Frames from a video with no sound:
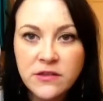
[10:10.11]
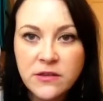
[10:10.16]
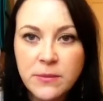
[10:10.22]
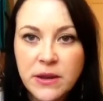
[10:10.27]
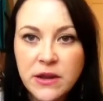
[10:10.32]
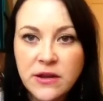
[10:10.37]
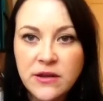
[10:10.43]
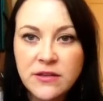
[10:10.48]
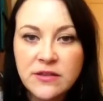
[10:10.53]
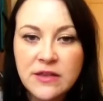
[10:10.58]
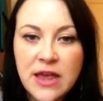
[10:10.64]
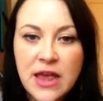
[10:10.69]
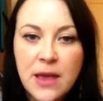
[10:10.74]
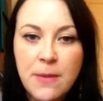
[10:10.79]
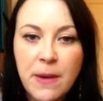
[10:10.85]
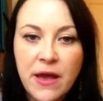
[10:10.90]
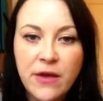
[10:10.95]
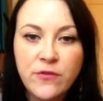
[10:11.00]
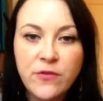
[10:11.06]
It'd be nice to
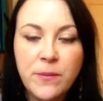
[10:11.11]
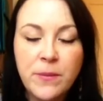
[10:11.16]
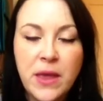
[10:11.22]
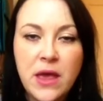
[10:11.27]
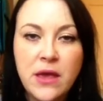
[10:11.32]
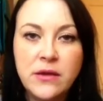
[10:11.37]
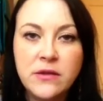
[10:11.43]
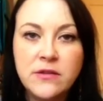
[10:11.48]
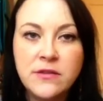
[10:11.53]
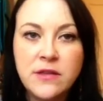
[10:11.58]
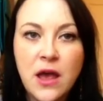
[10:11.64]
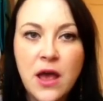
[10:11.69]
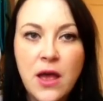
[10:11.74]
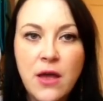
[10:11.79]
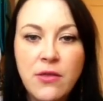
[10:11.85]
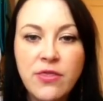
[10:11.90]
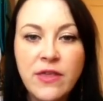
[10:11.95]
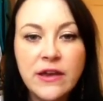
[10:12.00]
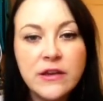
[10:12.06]
hear back from you.
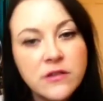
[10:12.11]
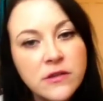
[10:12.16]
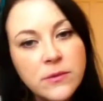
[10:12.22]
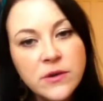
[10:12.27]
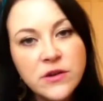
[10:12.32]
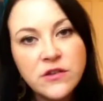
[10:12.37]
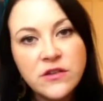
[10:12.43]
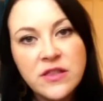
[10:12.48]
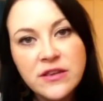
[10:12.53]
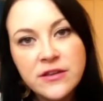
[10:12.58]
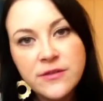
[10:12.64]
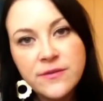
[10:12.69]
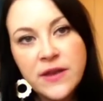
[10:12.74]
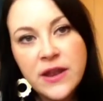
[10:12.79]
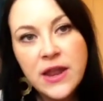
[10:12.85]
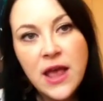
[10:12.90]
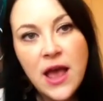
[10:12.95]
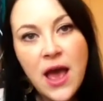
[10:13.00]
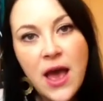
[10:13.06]
So thanks for watching this
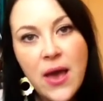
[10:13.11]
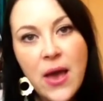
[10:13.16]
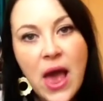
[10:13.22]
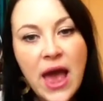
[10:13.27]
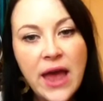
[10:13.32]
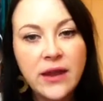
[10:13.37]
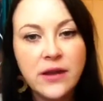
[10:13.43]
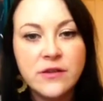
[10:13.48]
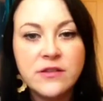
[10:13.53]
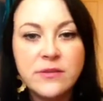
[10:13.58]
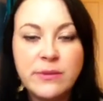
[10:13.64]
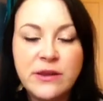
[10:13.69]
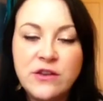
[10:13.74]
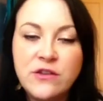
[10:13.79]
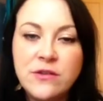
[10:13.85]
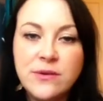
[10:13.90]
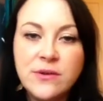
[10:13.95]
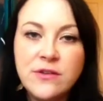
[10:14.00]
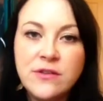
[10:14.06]
video and I'll
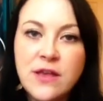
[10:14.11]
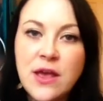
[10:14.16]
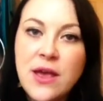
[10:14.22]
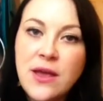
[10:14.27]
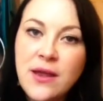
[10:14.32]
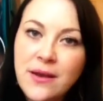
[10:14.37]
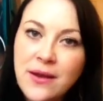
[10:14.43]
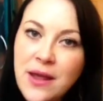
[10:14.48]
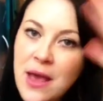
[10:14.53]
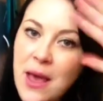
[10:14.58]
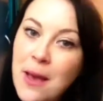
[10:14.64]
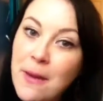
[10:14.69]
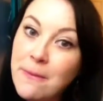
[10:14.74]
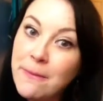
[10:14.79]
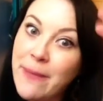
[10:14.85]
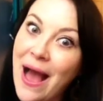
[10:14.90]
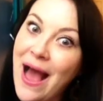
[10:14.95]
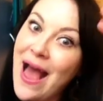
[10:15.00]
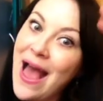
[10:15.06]
speak to you all soon.
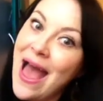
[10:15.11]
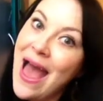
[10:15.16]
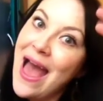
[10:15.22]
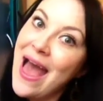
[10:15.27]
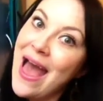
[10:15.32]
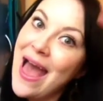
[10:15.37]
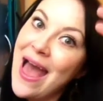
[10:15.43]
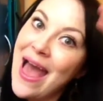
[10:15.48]
Bye.